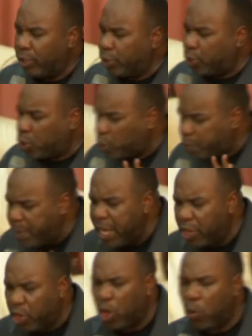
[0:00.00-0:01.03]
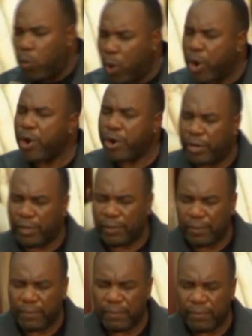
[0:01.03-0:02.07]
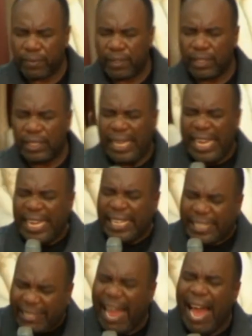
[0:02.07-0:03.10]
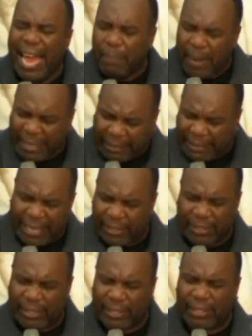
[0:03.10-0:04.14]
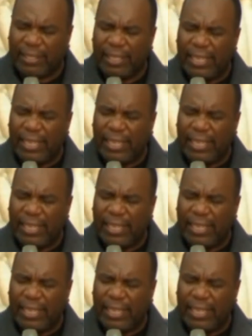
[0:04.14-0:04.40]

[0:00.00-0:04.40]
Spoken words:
to speak your word in a time like this,